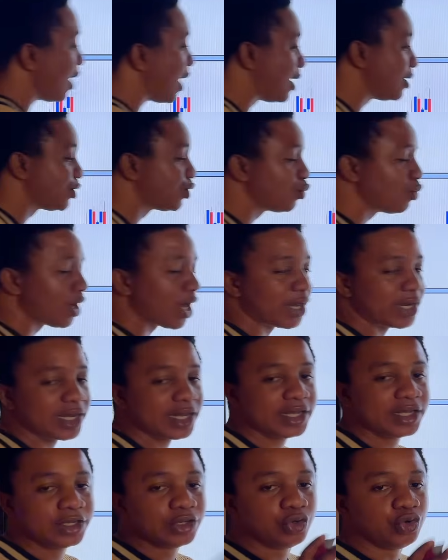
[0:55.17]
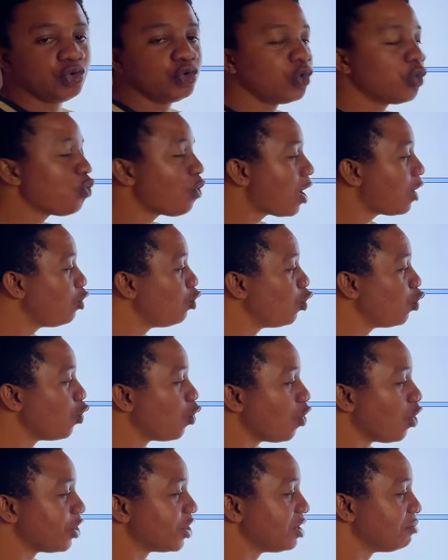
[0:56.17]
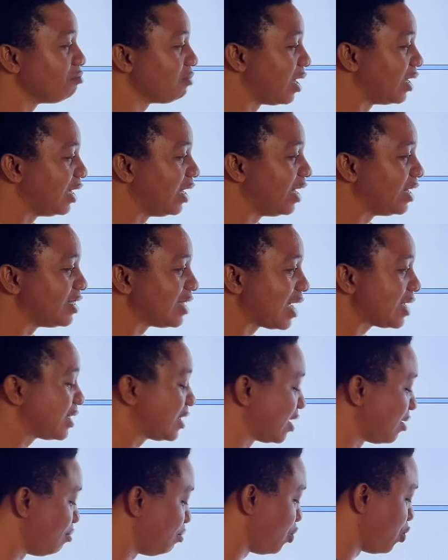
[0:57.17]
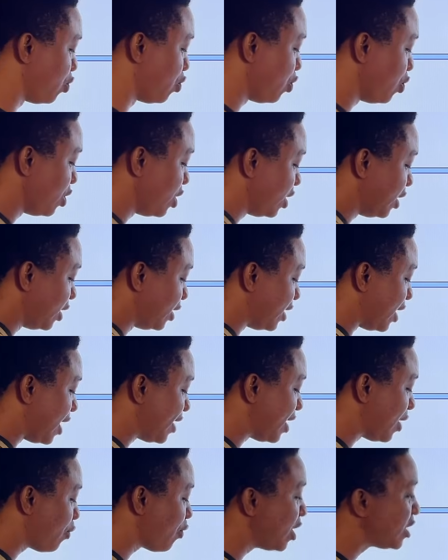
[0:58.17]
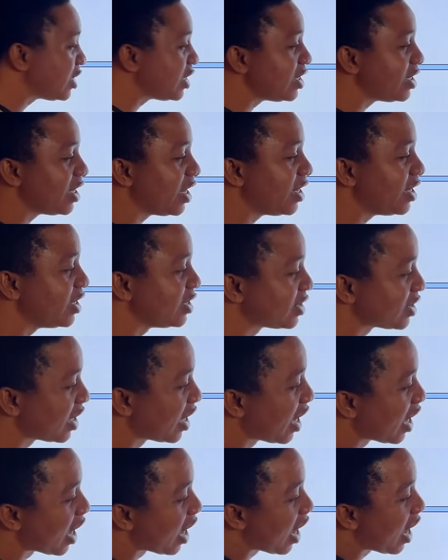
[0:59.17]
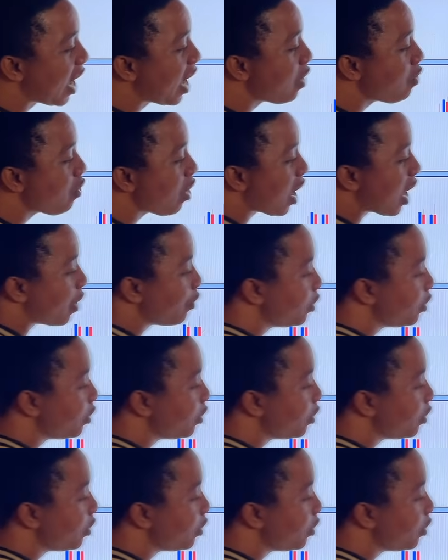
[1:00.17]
as well. Lower low on the monthly. Is that simple? Now the question then is, how are